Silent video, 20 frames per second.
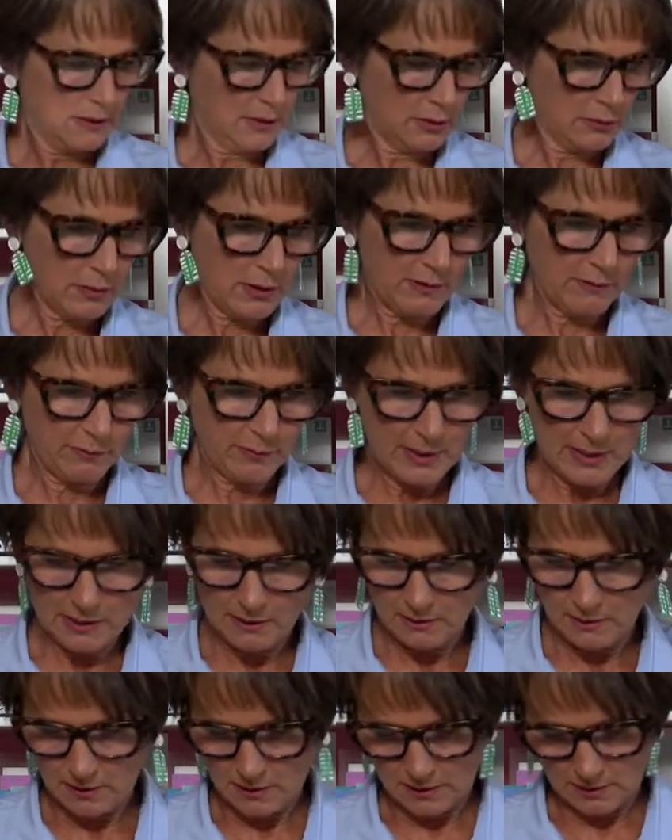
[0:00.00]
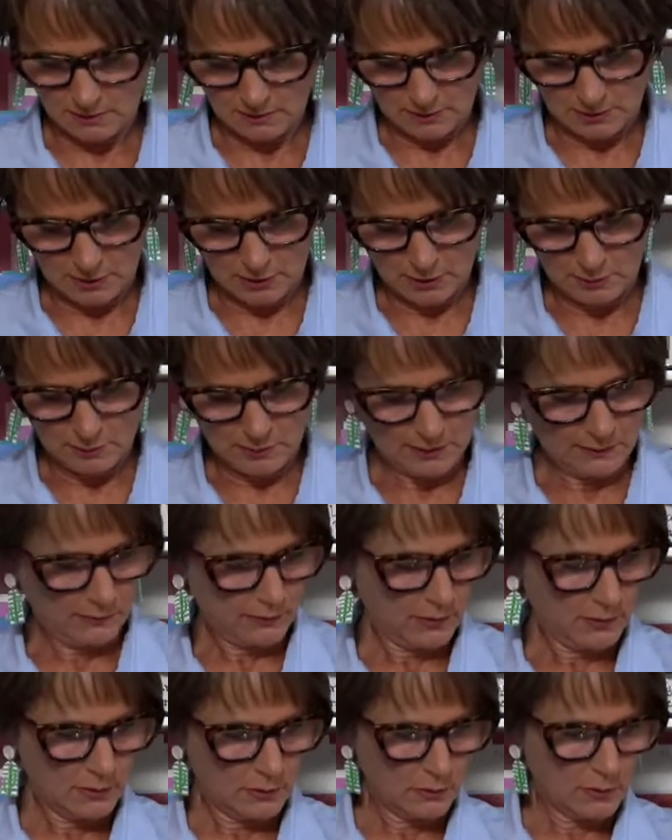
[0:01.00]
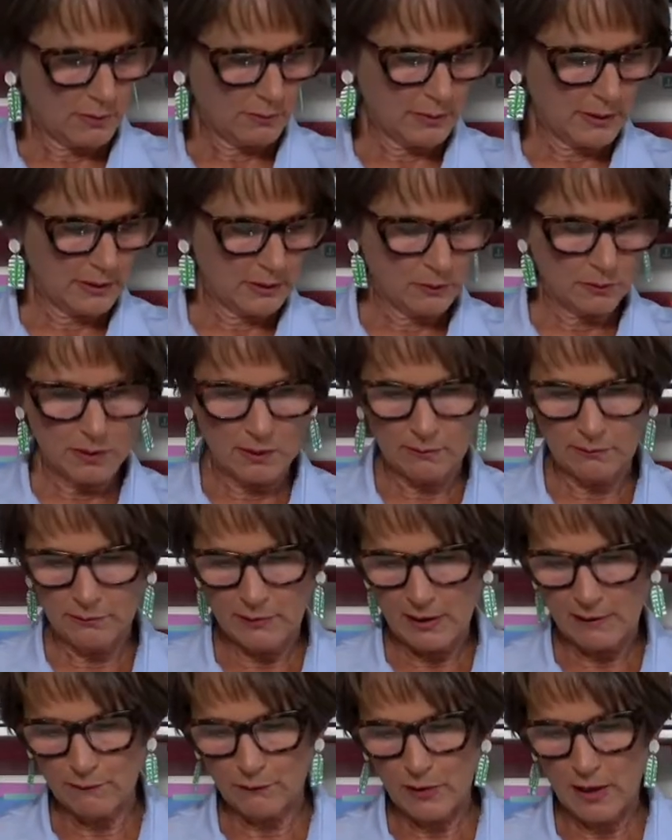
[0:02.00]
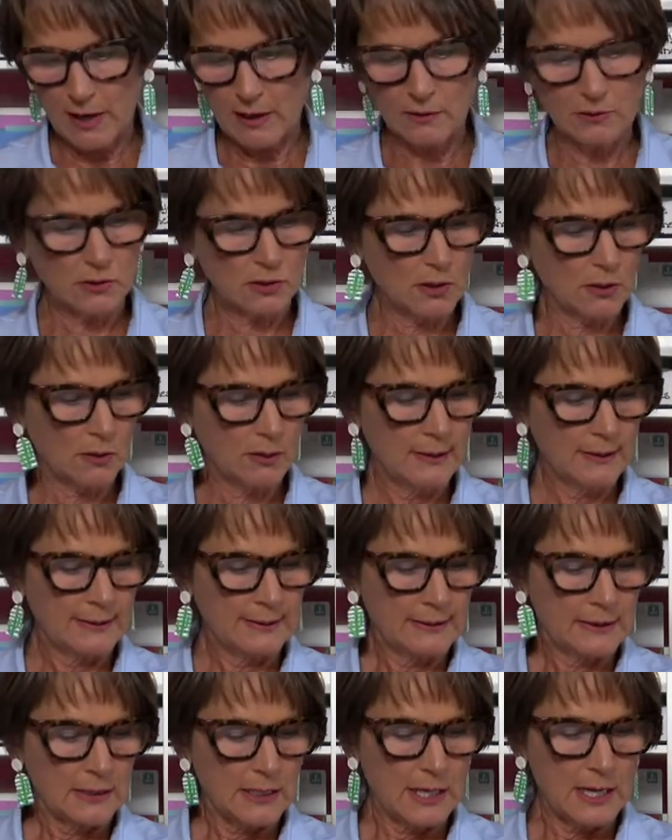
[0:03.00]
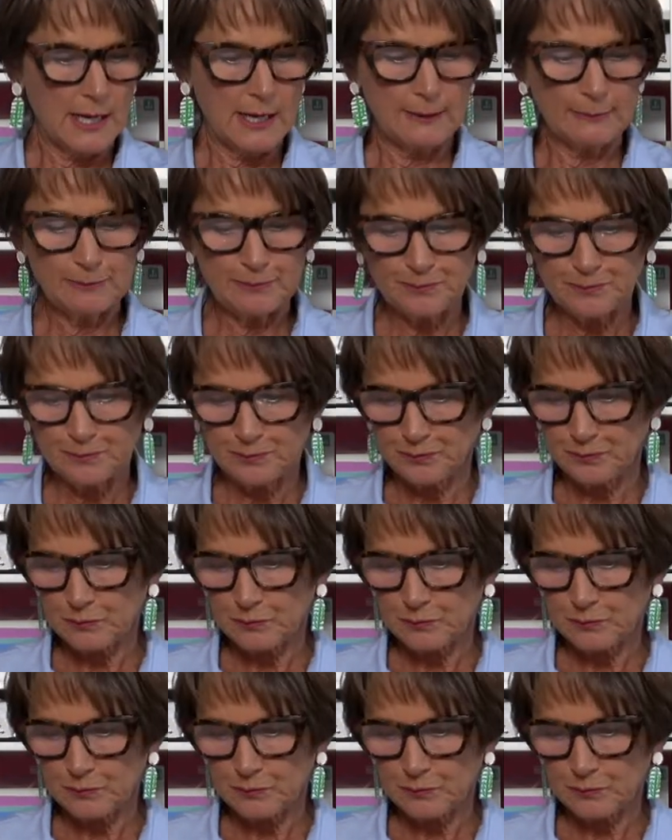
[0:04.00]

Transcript: the 12 by, no, they're too big for the 12 by 12 fab file. So um,